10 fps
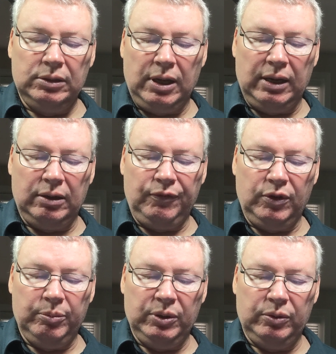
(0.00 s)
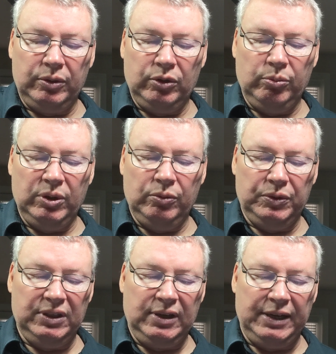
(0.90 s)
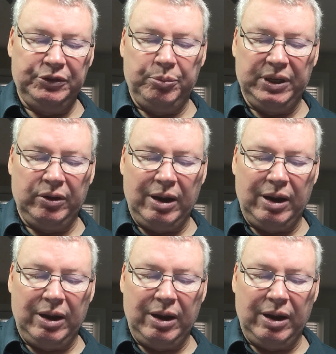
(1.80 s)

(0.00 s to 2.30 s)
on a full moon or new moon when the tides are bigger.